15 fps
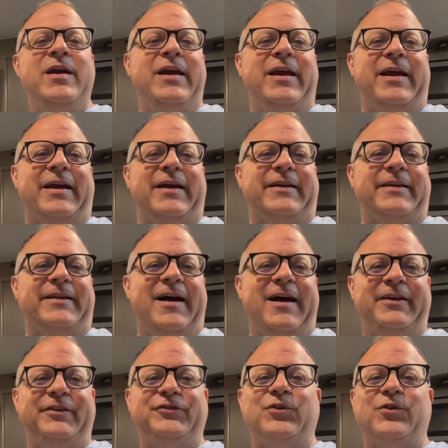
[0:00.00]
and in
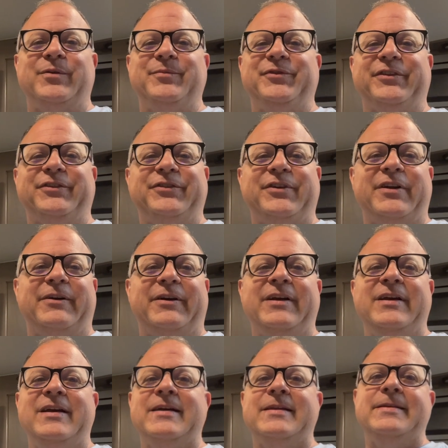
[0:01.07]
ice storms, etc.,
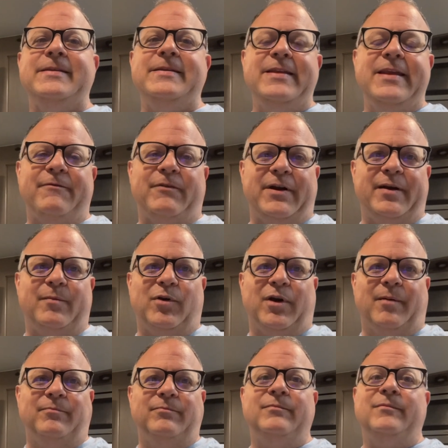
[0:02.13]
never had a problem.